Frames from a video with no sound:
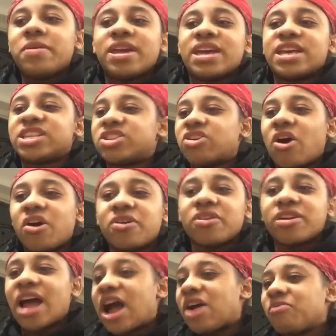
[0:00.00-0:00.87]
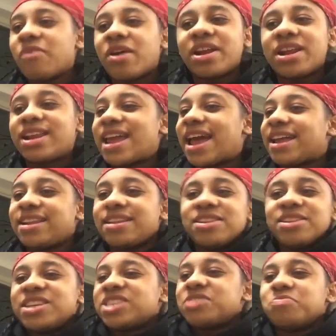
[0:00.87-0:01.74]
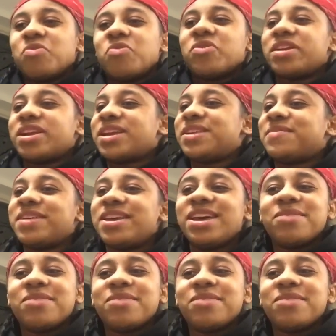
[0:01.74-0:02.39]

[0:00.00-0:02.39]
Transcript: and his daughter got ready this morning,